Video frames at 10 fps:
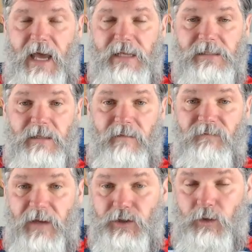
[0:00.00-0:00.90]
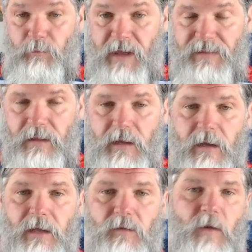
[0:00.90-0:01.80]
as the fictional myth
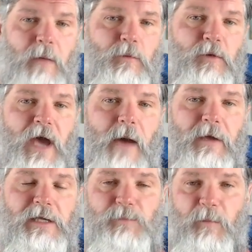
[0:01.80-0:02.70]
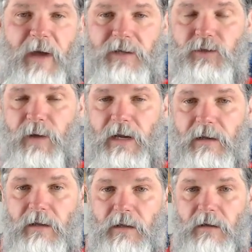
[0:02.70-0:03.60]
that Robert Mugabe has
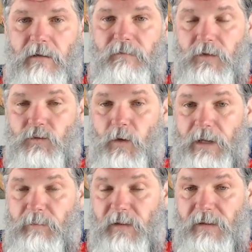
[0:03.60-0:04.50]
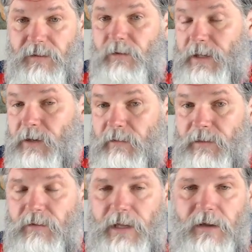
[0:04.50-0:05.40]
perpetuated for near
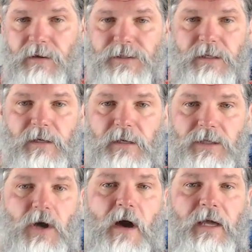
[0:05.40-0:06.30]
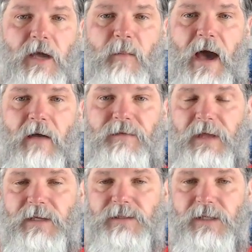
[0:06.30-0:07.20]
30 years, talking about
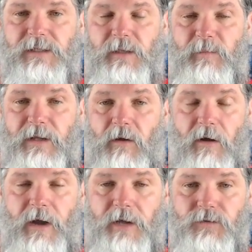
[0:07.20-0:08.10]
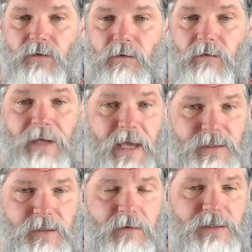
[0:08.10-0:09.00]
things that simply are not true.
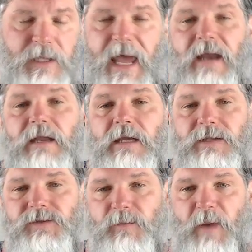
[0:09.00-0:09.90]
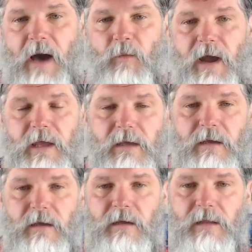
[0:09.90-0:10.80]
Yes, there is land in Zimbabwe
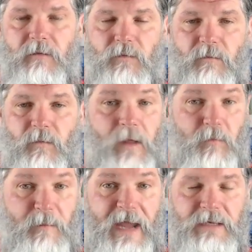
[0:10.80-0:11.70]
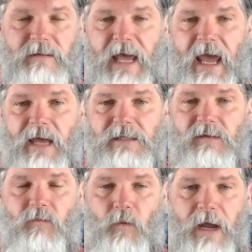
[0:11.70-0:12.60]
that remained in the
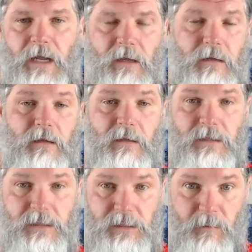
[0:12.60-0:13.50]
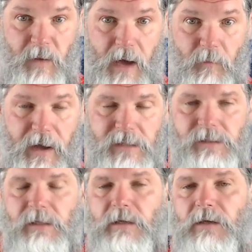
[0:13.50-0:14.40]
hands of white
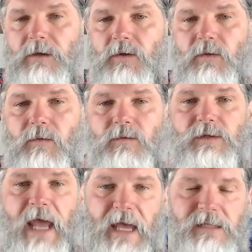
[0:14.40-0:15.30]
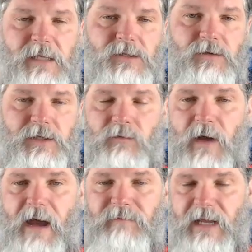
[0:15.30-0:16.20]
Zimbabweans whose ancestors had
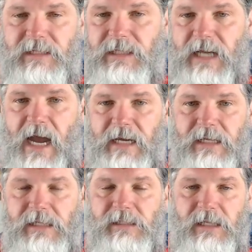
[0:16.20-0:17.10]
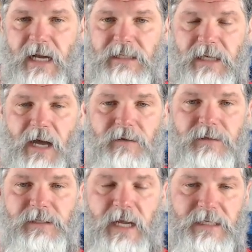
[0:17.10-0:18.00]
arrived in the 1890s, the
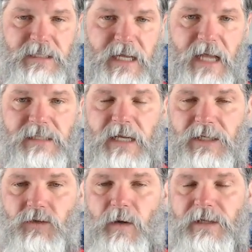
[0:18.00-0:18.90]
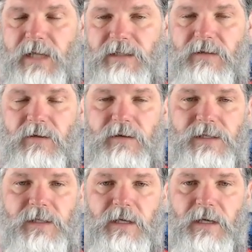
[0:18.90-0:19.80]
1900s, 1910s, 1920s,
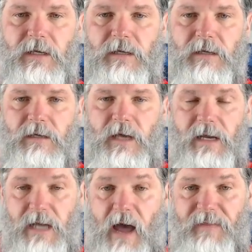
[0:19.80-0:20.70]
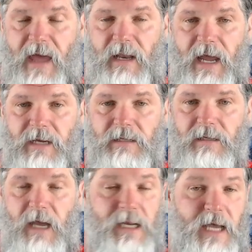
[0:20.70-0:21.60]
1930s, and got that land.
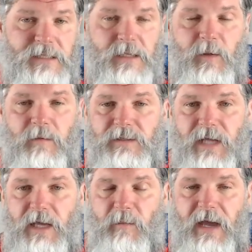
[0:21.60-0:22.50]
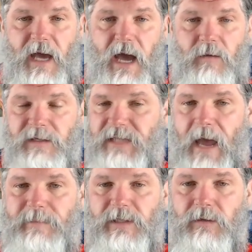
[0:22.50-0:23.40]
And yes, some of that was taken by conquest,
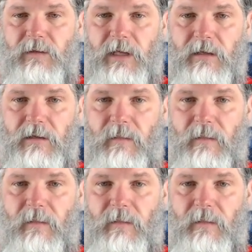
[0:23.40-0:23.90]
absolutely.